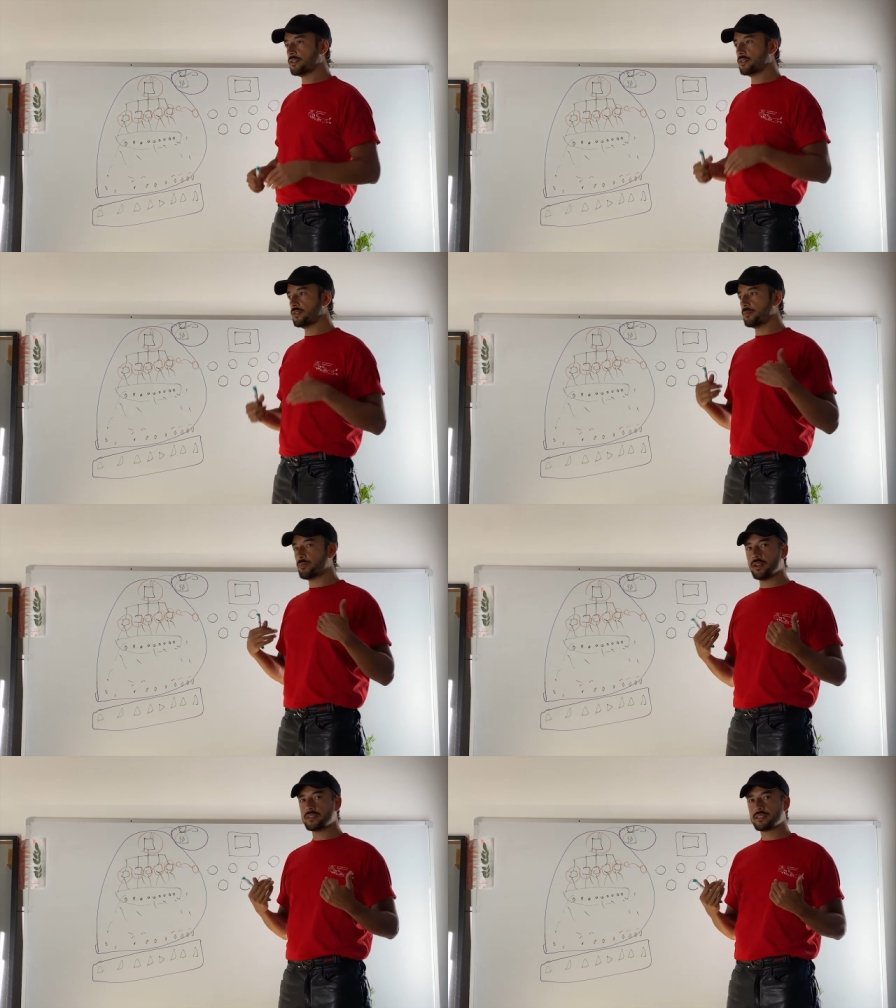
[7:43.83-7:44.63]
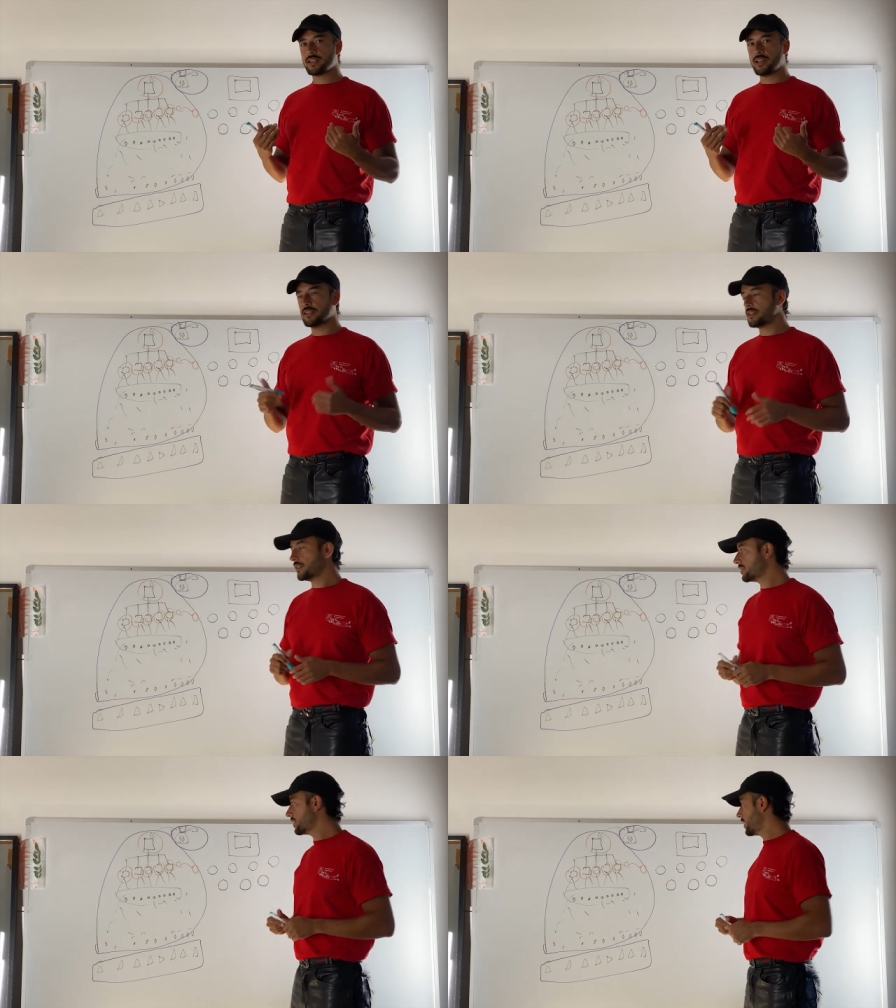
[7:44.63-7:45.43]
The plus side
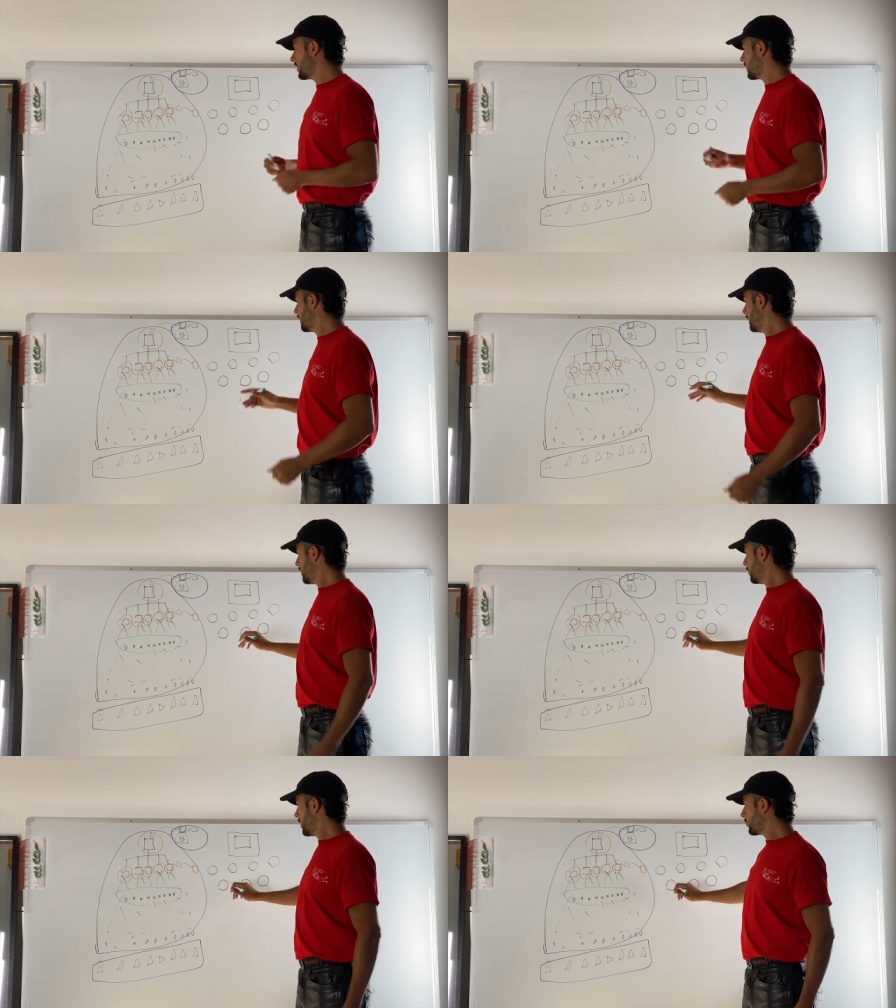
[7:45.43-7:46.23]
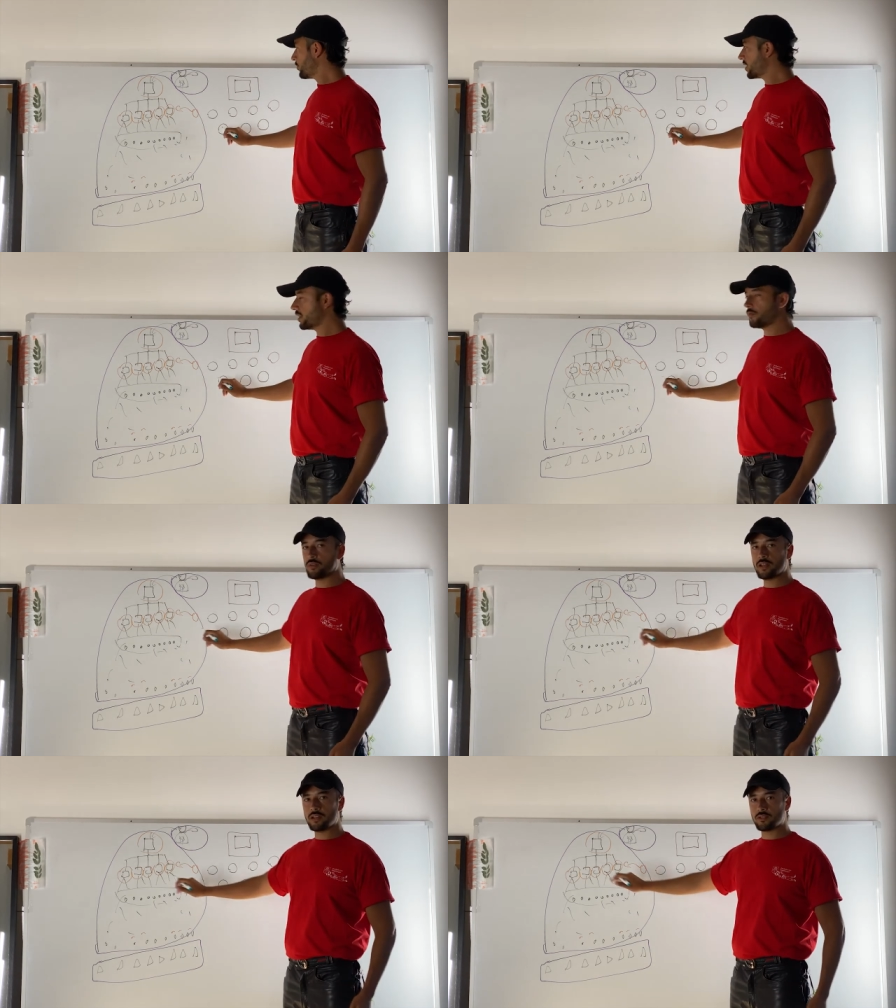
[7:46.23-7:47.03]
is that you are completely
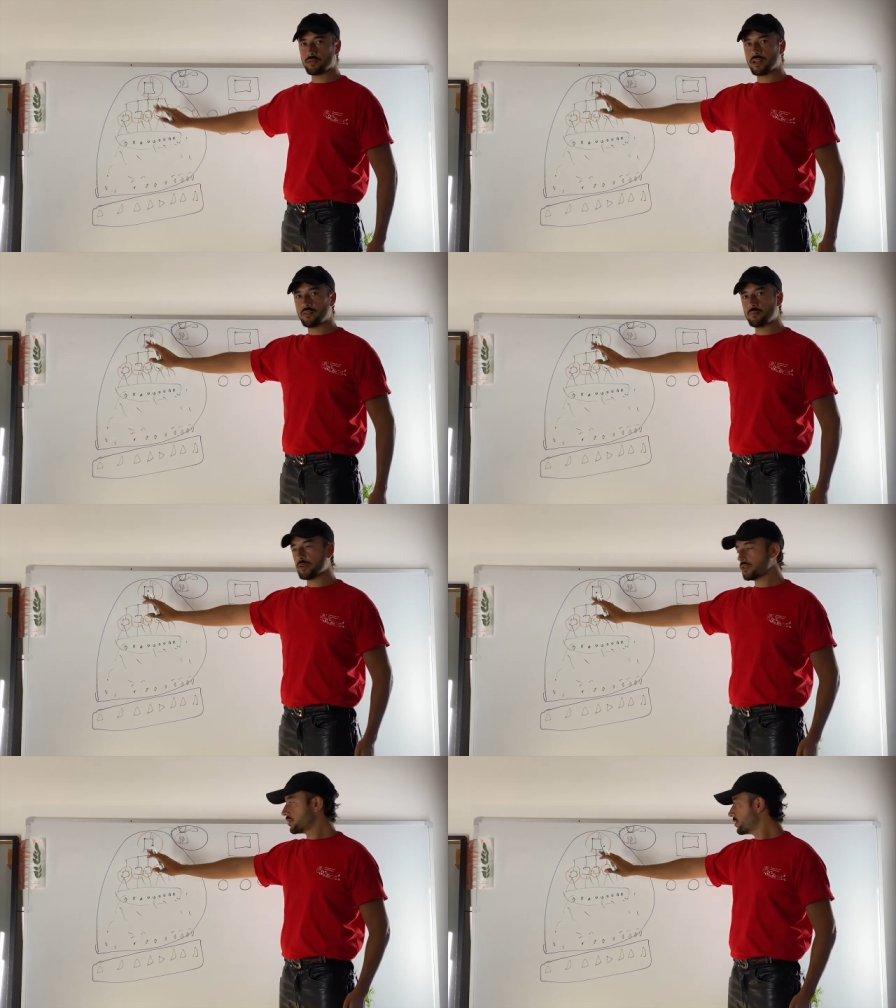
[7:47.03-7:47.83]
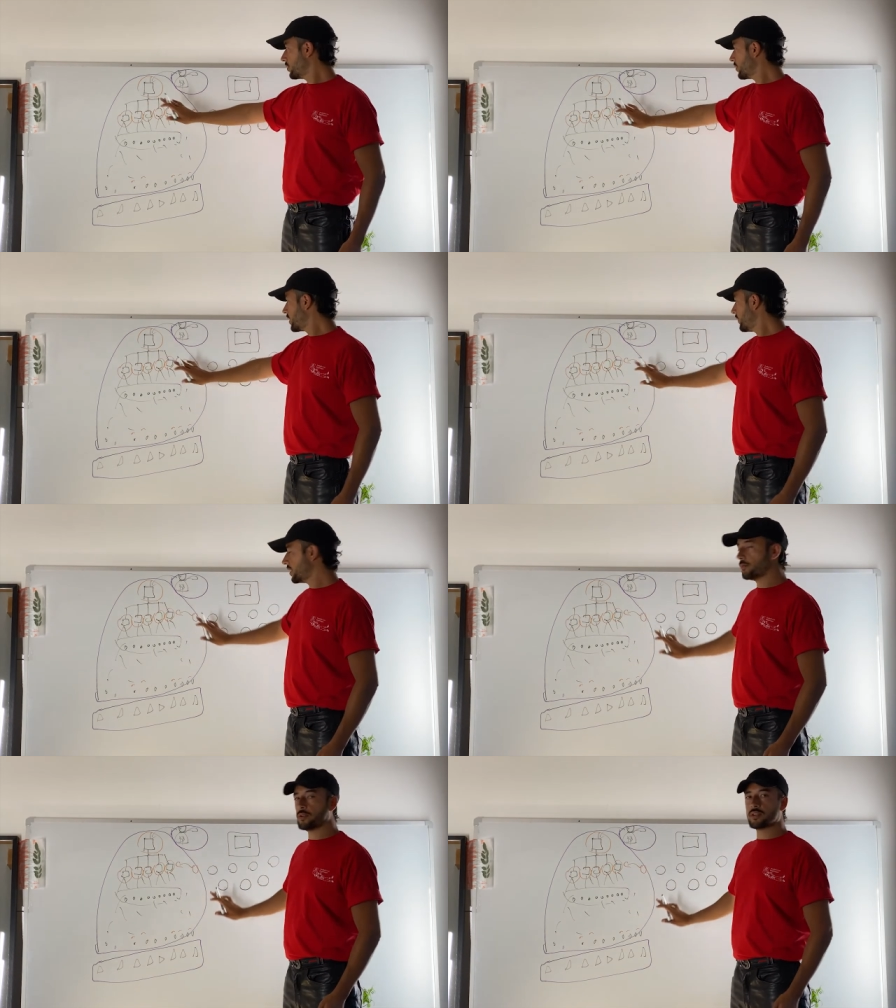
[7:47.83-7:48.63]
free, you don't have a boss, you don't have
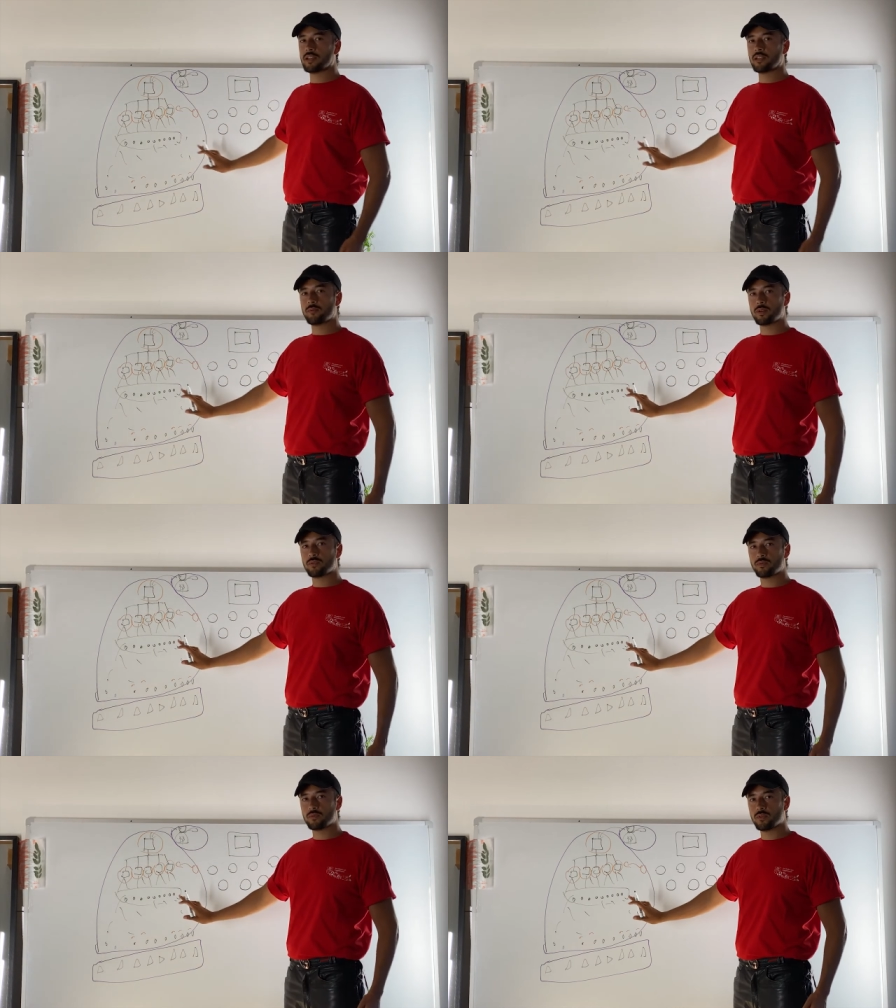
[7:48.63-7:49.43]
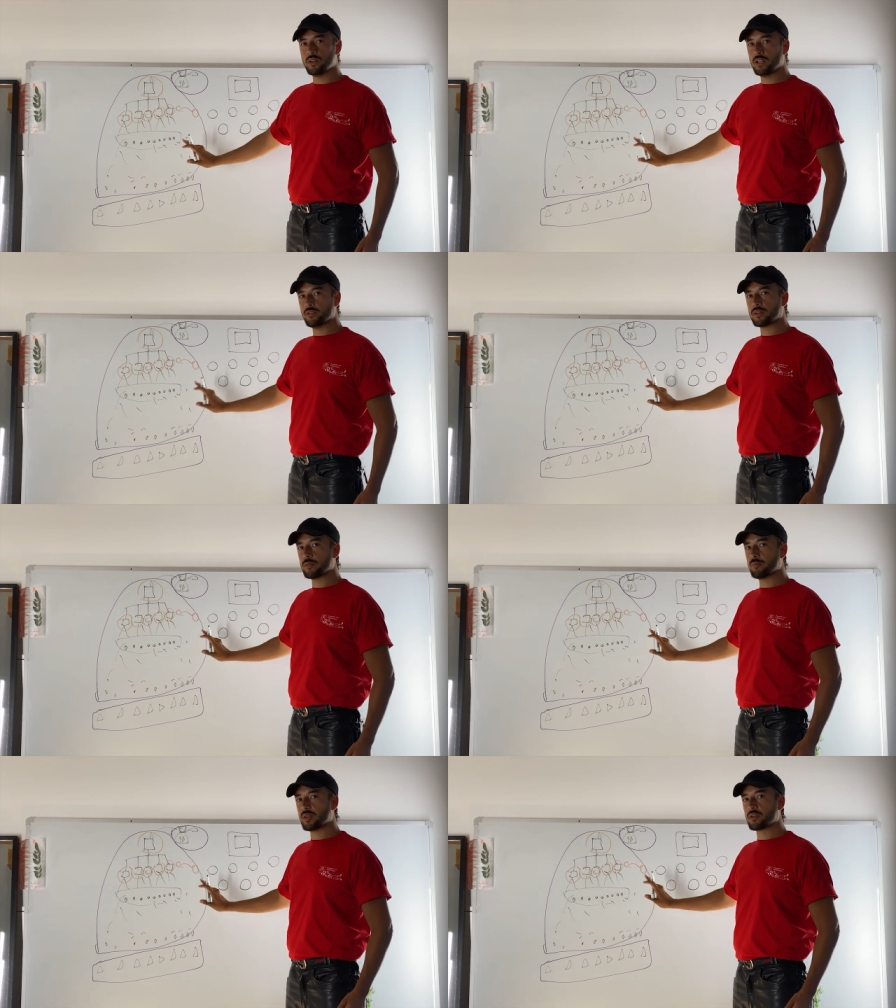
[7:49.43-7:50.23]
anyone telling you what to do. You
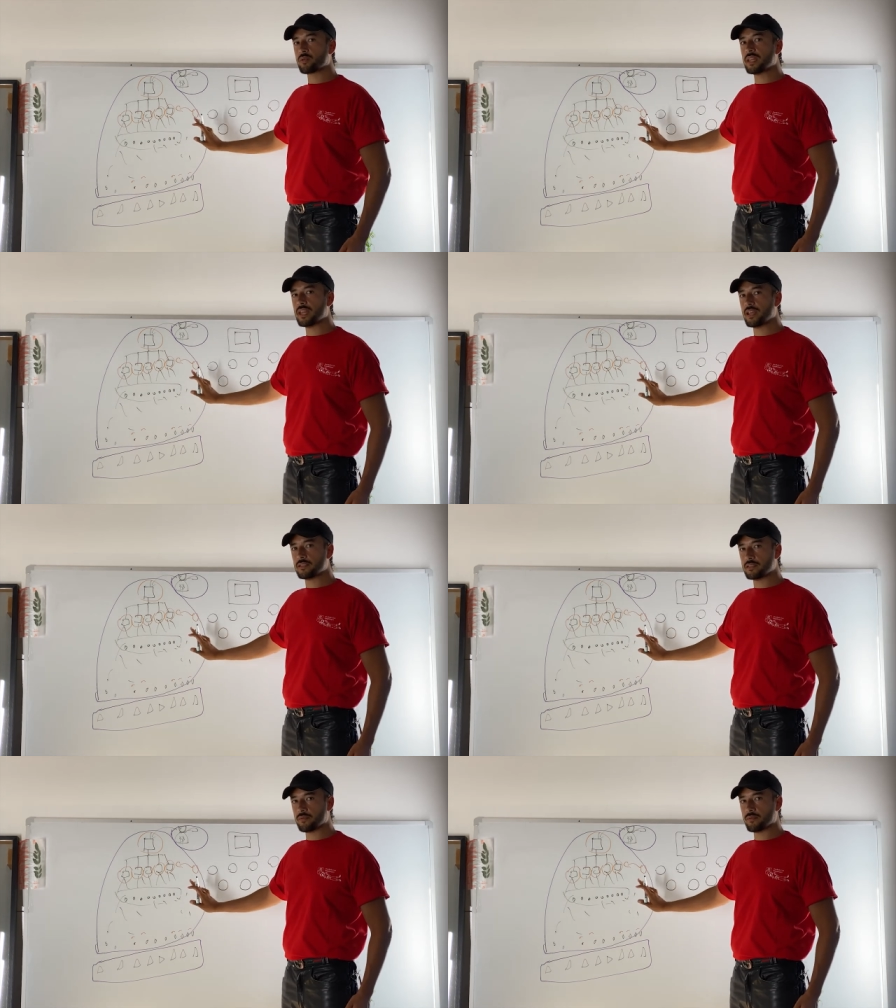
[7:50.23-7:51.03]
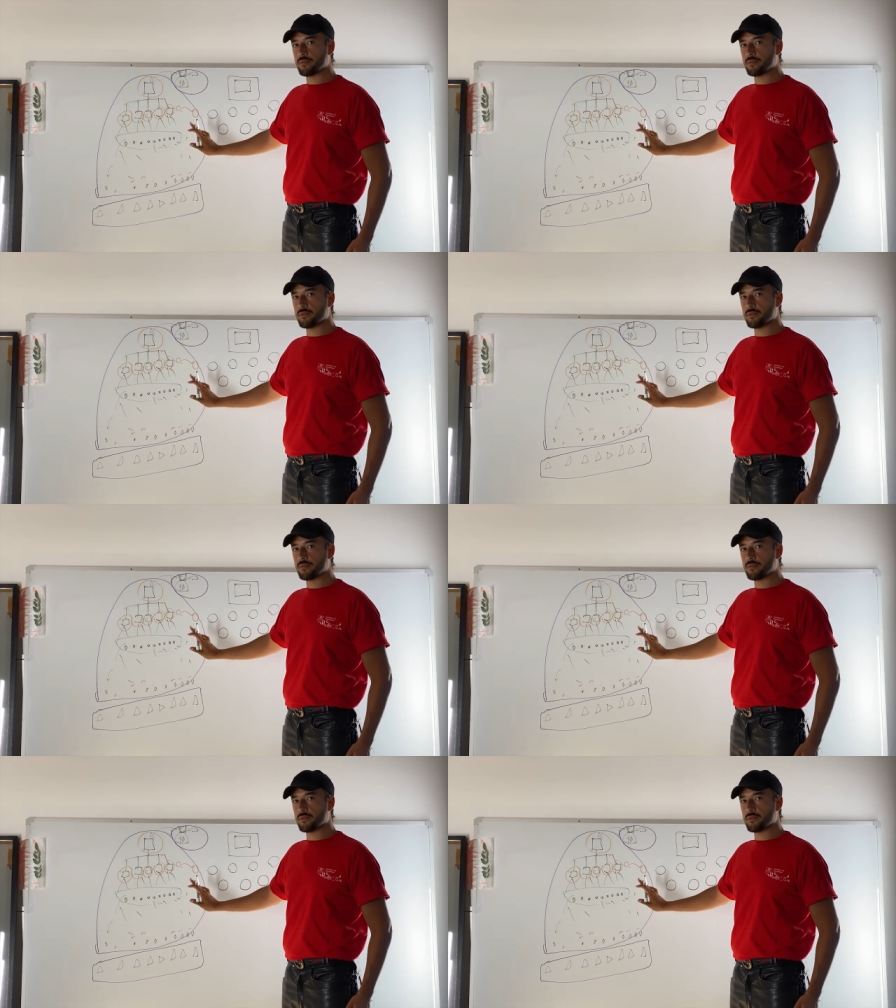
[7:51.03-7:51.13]
can be creative.